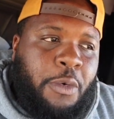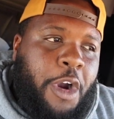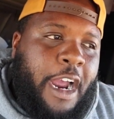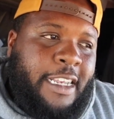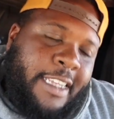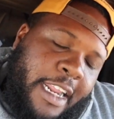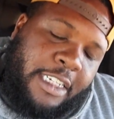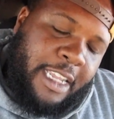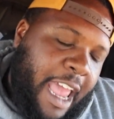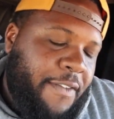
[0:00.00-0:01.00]
where I said
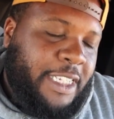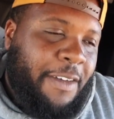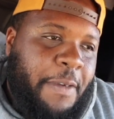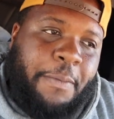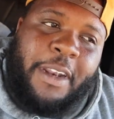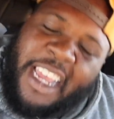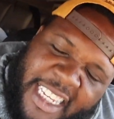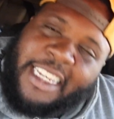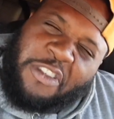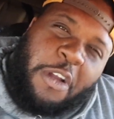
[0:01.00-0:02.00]
this is the heaviest I've been, but
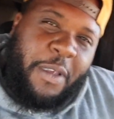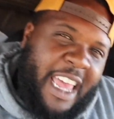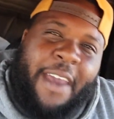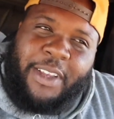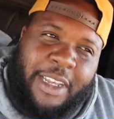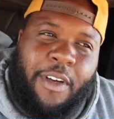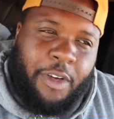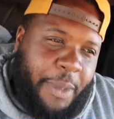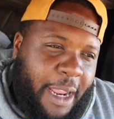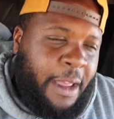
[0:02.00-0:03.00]
this is gonna be the heaviest I've
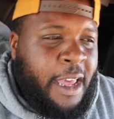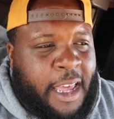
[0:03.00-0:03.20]
ever been.